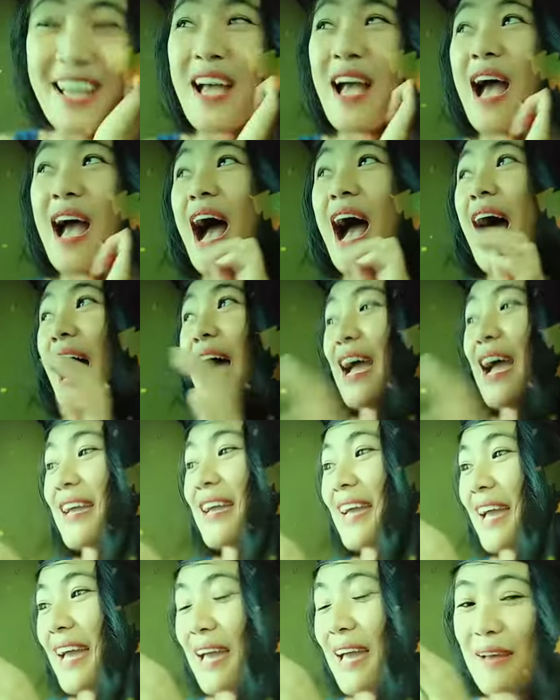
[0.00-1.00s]
I
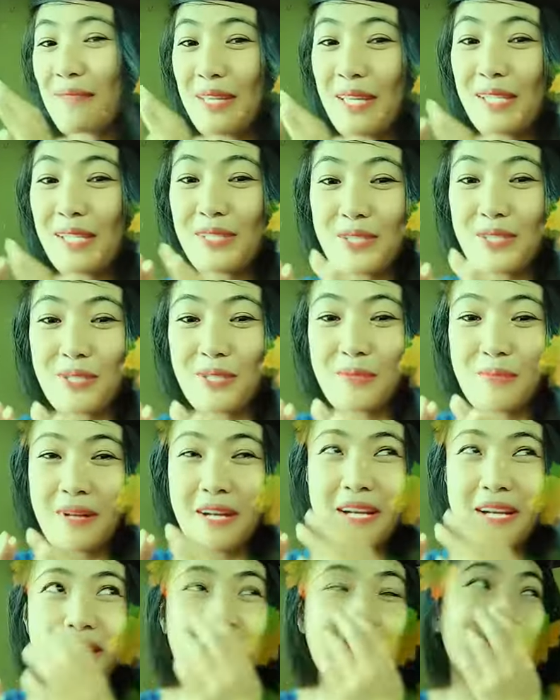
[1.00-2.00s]
am into my
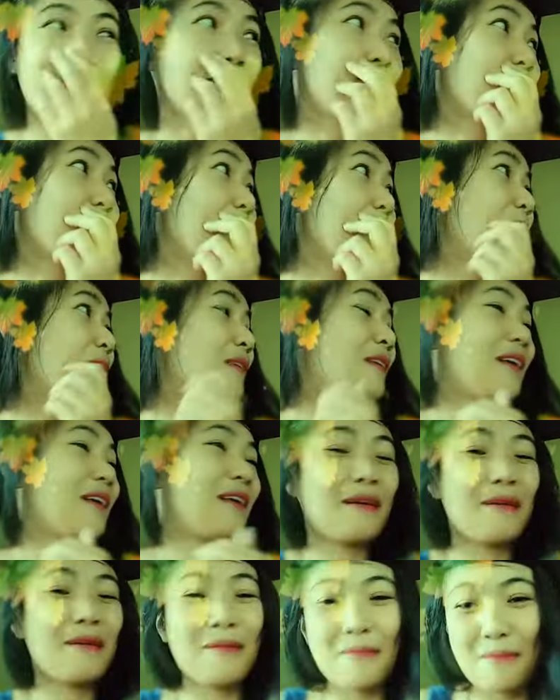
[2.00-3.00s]

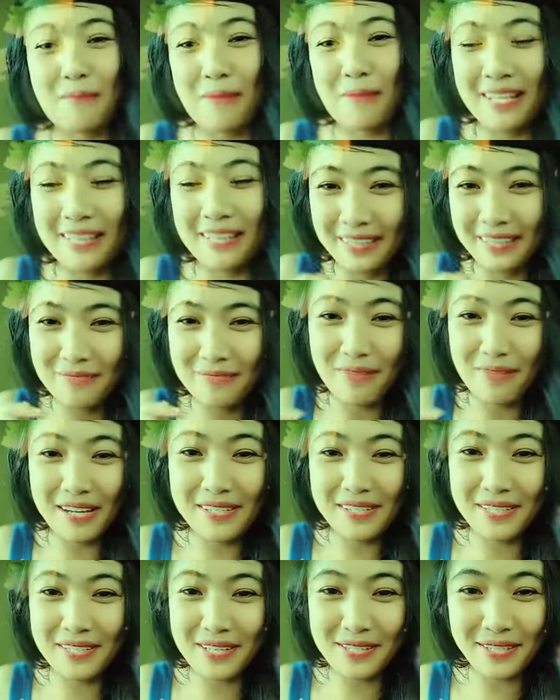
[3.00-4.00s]
my, my
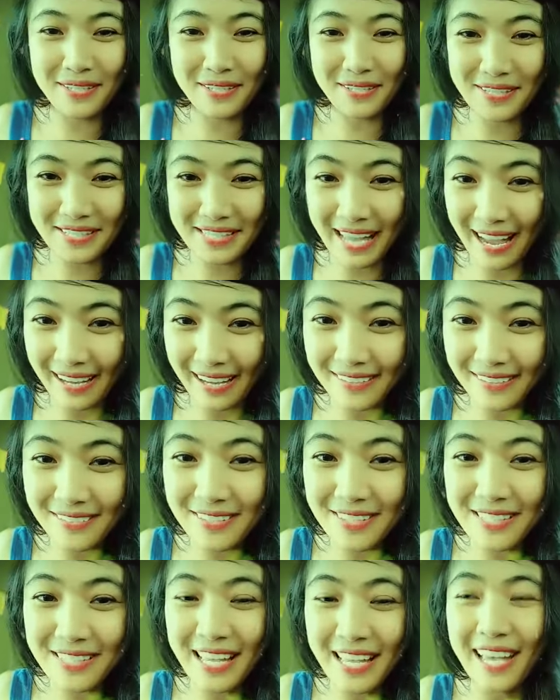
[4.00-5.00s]
sister's house,
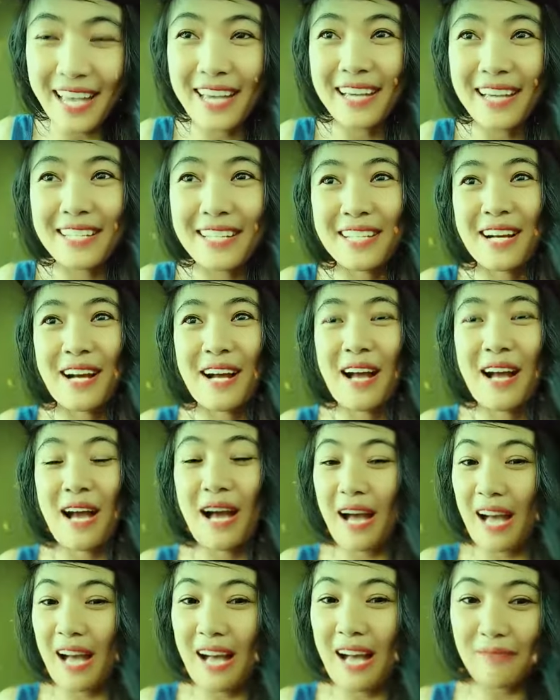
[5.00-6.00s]
and uh,
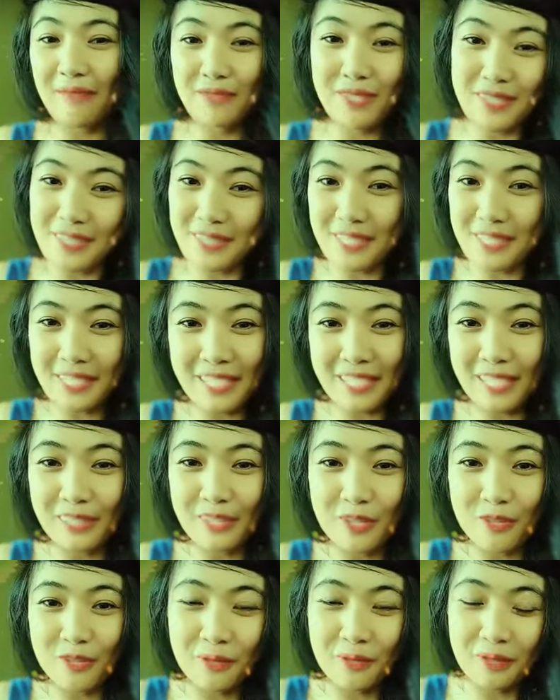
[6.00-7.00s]
I'm just sticking along
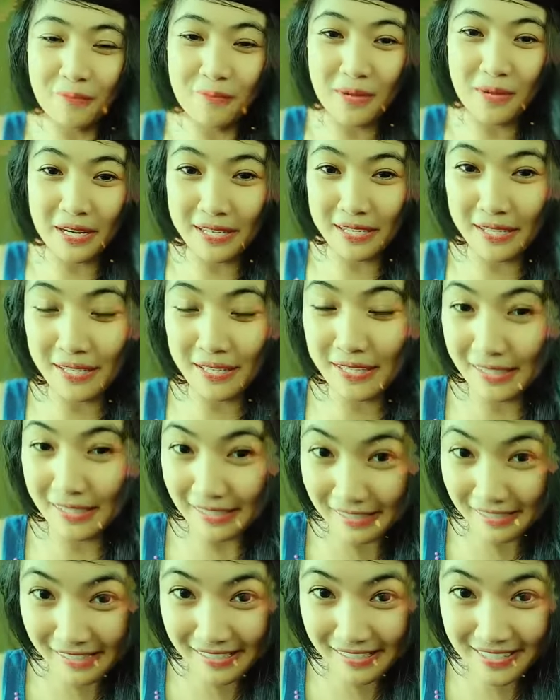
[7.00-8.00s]
with my
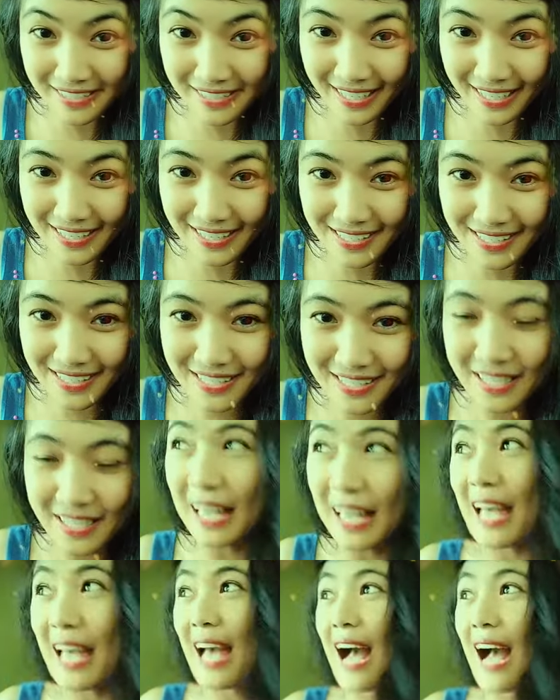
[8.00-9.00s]
nieces.
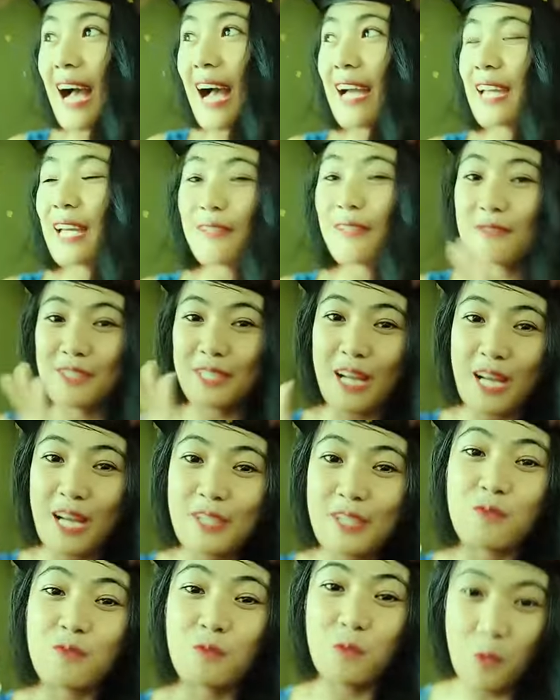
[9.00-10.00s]
I have done
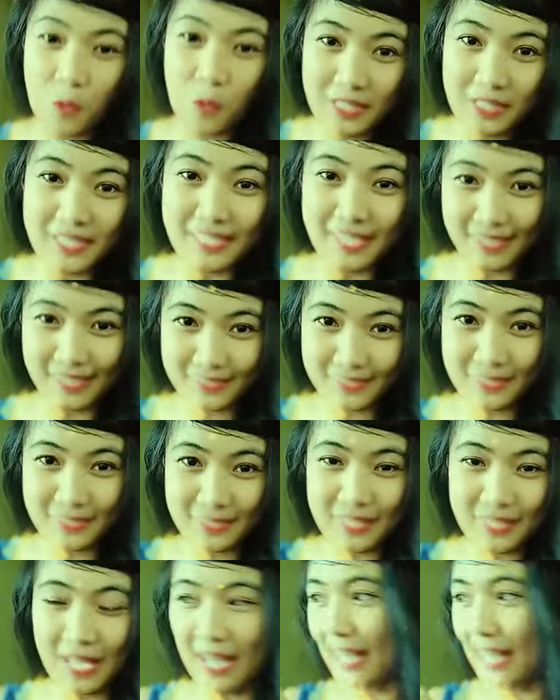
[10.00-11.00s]
walking
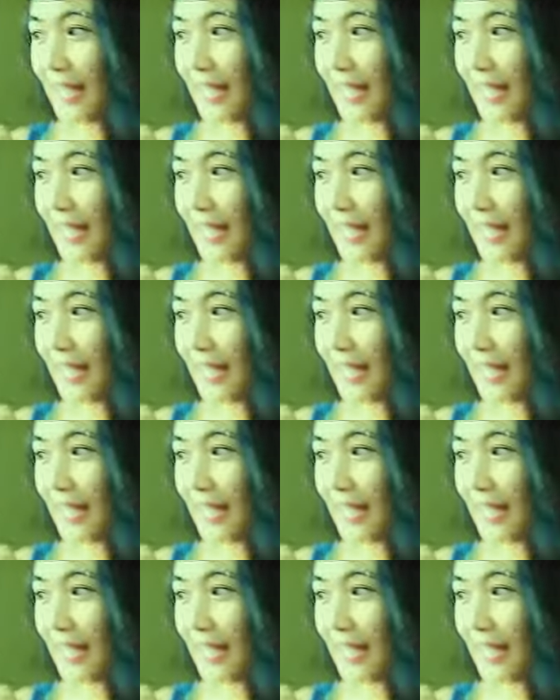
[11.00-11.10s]
exercise.